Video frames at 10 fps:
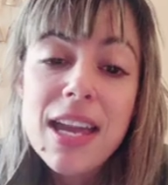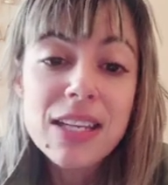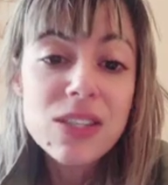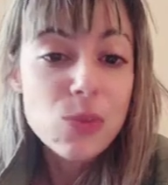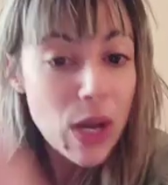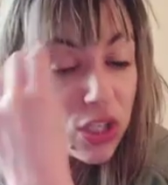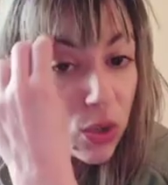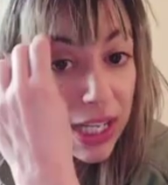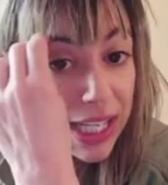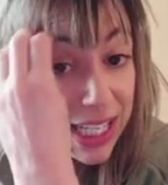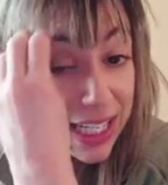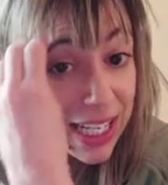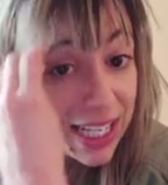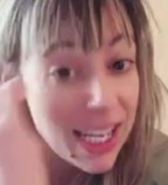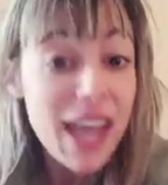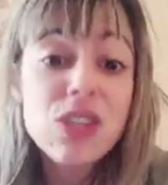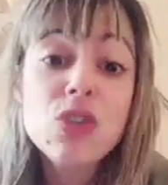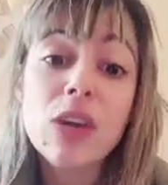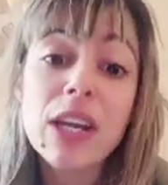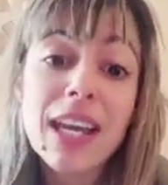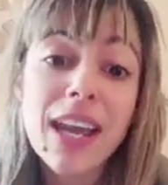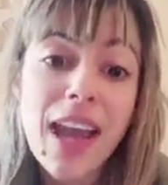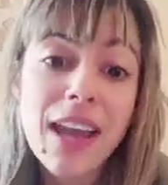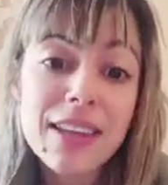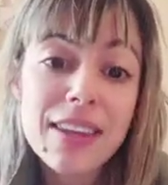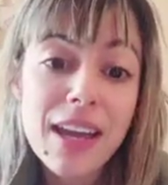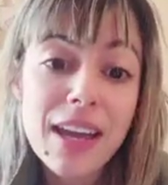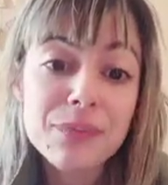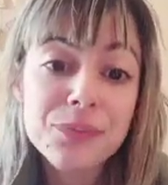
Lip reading: is when you're eating and drinking anything.